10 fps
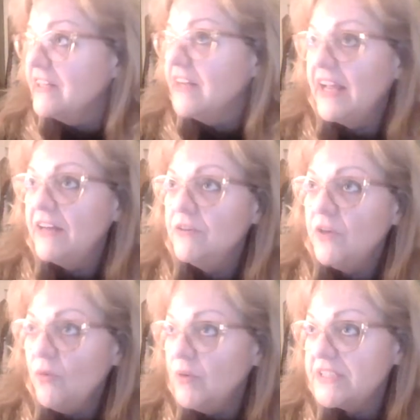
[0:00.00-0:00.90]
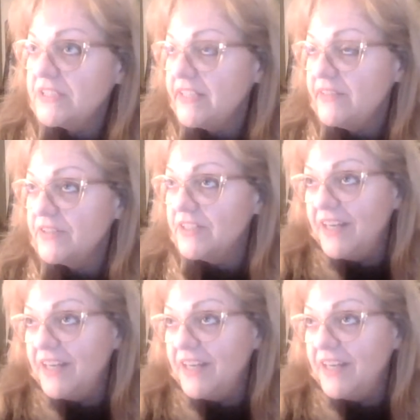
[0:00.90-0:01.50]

I don't know what to even.